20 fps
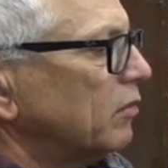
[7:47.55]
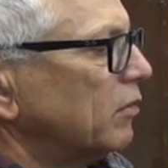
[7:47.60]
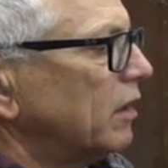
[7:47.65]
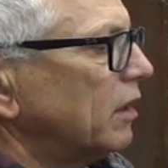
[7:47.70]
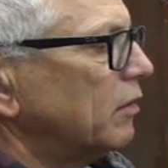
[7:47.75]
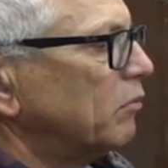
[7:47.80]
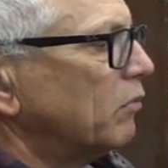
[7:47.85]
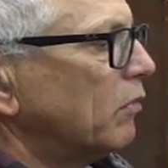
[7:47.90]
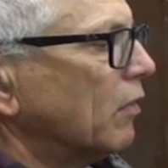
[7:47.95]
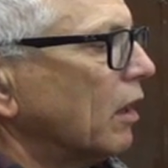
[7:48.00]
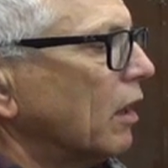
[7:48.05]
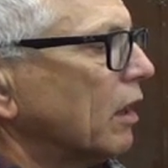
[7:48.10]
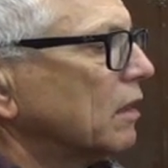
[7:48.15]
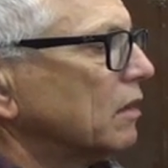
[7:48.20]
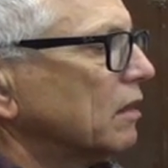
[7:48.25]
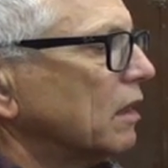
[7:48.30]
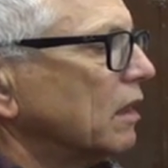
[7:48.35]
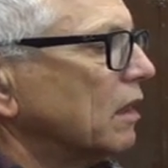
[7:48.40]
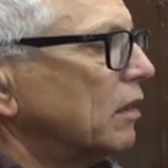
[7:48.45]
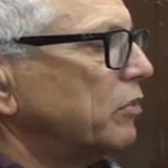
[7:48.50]
my mark
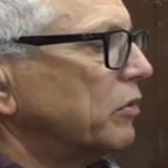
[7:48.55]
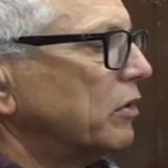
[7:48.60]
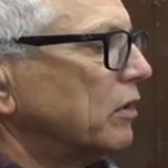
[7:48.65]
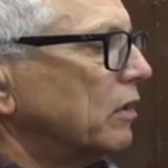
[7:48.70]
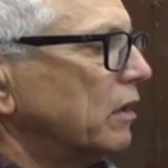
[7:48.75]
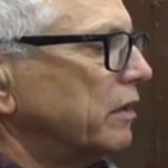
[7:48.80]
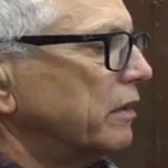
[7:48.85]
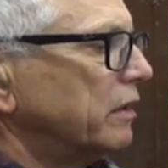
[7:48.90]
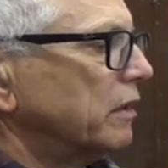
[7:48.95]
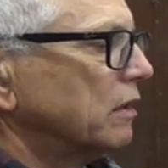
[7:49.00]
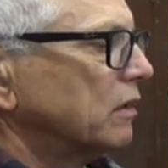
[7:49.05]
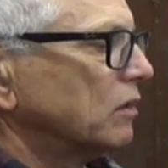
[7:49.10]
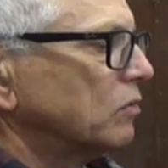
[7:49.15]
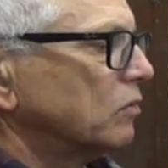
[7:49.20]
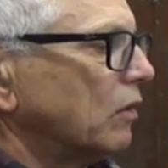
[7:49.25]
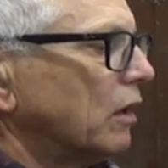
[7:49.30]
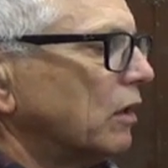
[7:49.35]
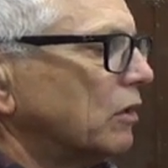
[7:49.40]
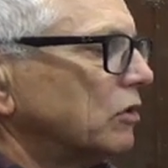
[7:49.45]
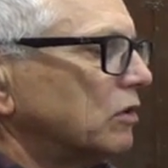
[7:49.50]
that I put on here is
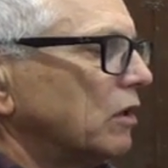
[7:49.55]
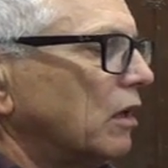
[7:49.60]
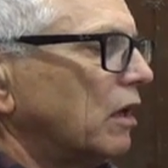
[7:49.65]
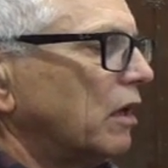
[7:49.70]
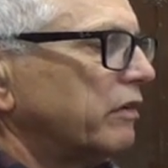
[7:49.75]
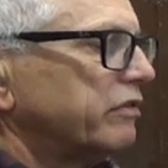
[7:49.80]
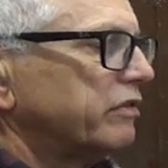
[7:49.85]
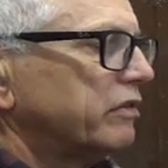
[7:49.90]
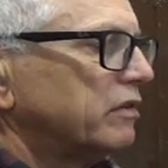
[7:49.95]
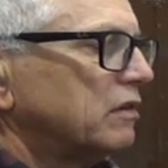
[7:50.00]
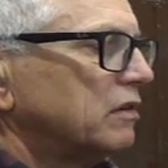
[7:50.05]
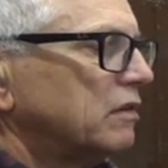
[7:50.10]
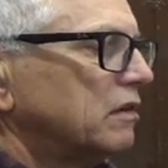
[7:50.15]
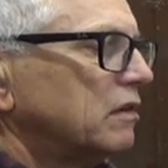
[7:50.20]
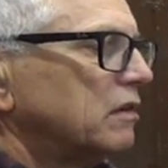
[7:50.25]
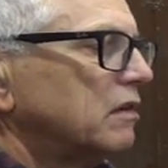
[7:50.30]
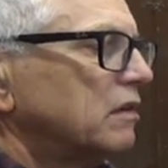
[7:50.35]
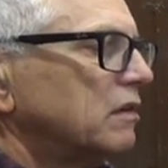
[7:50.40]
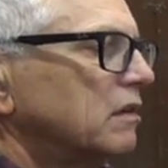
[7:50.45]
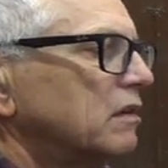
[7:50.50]
washed off.
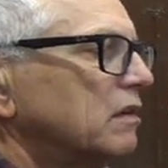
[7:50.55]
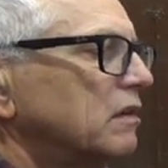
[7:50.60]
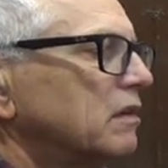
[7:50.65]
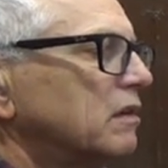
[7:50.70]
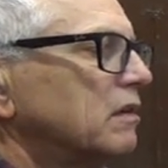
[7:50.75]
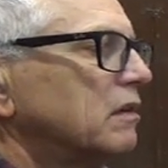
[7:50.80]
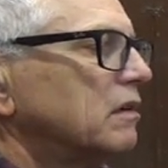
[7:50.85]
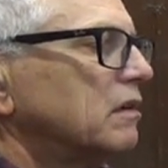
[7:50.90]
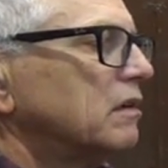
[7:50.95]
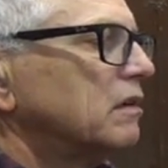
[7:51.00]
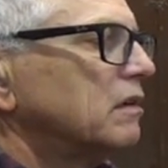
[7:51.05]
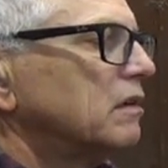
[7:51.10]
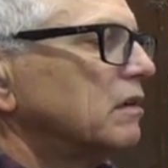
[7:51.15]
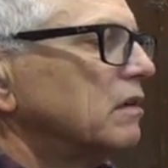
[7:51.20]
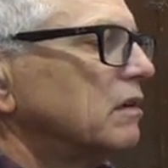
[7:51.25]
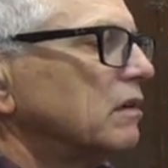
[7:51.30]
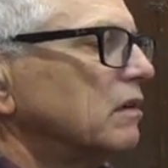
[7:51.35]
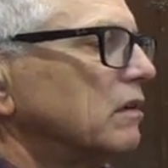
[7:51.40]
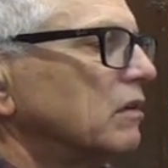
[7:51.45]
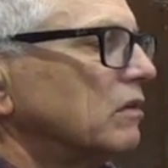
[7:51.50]

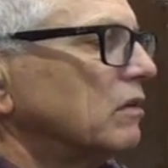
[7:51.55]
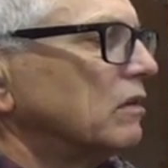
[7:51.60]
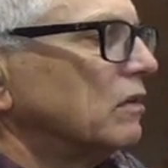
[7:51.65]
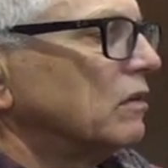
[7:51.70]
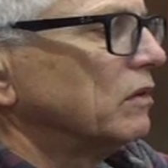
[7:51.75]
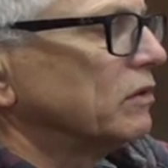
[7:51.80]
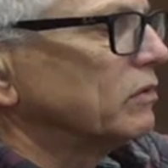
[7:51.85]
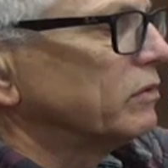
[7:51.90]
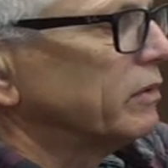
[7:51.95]
Oh, it's